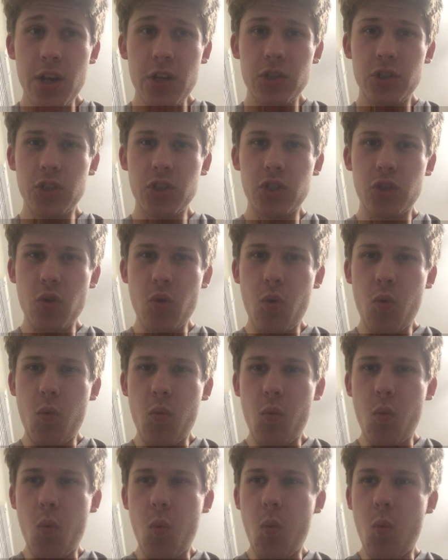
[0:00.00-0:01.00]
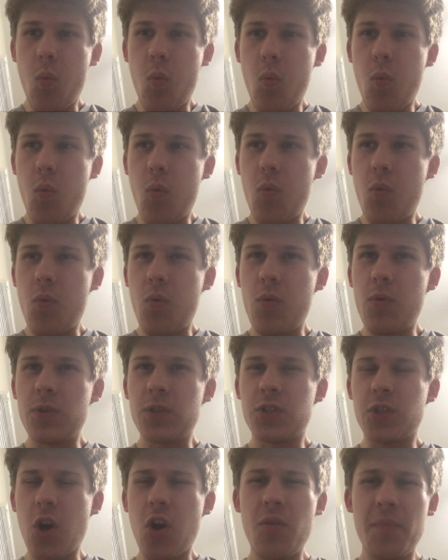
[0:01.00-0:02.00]
just
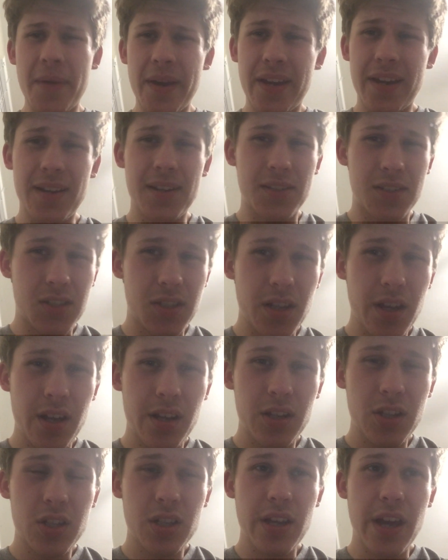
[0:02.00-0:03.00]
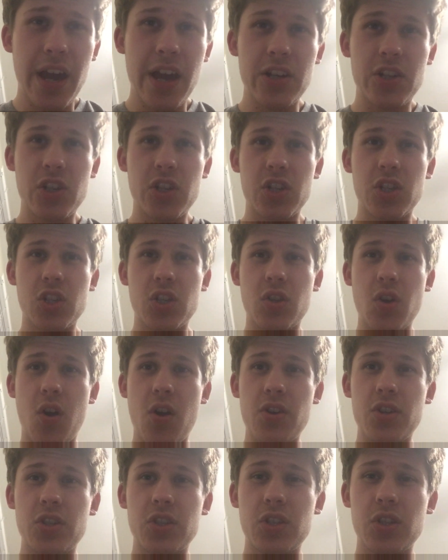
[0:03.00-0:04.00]
don't make any sense. And she
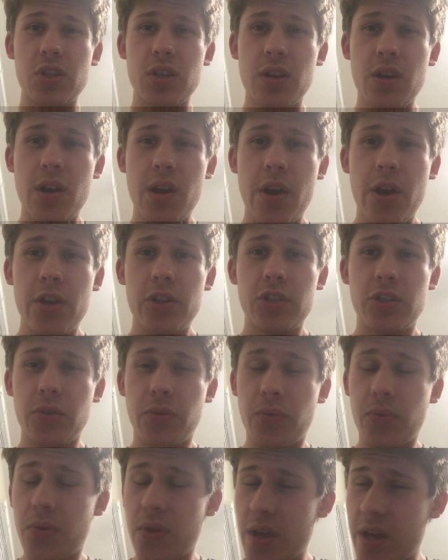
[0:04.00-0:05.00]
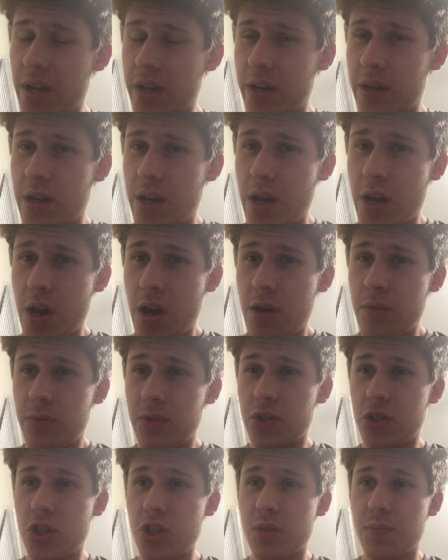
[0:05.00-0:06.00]
starts to think
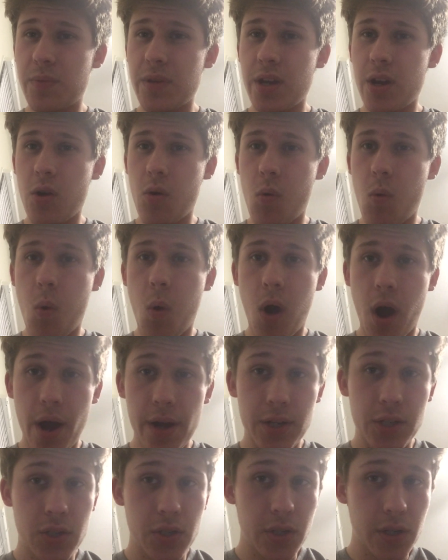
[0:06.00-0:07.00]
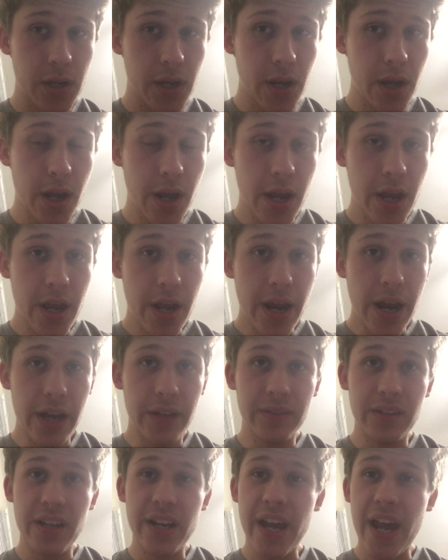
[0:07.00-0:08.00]
that she's being watched,
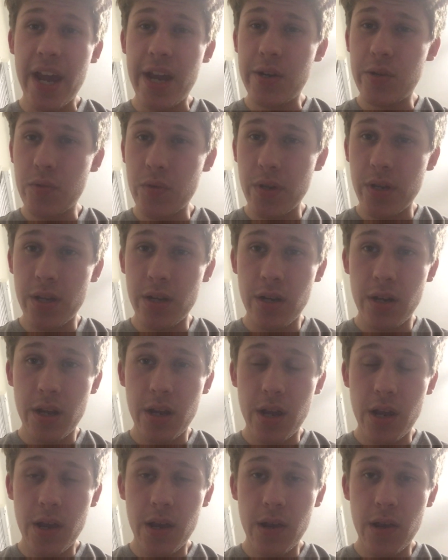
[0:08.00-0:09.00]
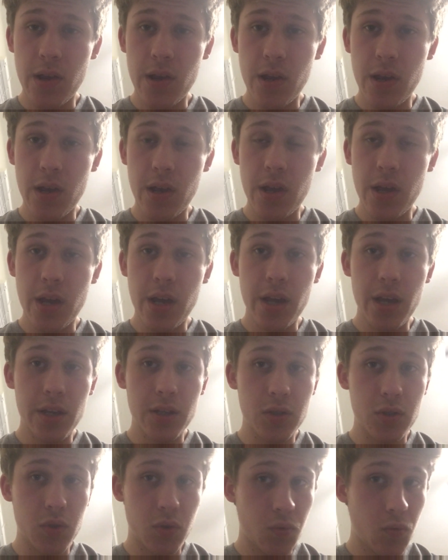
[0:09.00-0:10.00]
and that Adrian
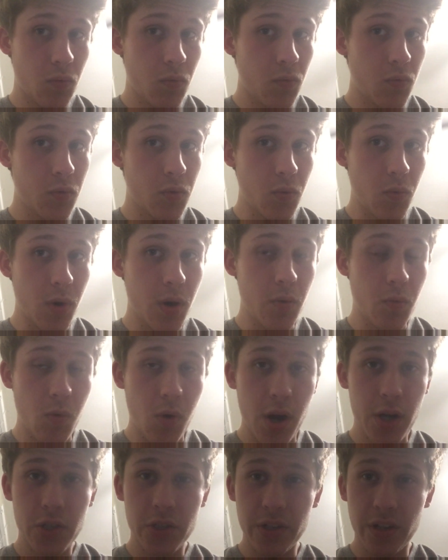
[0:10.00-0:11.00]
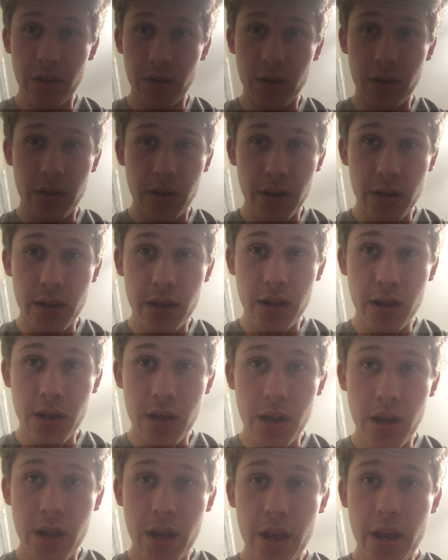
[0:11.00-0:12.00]
is the one watching her.
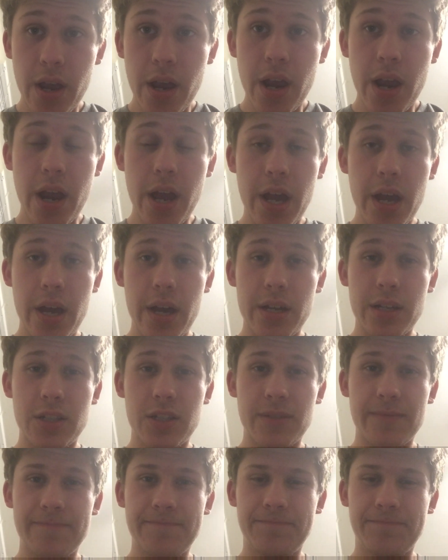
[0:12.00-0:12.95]
And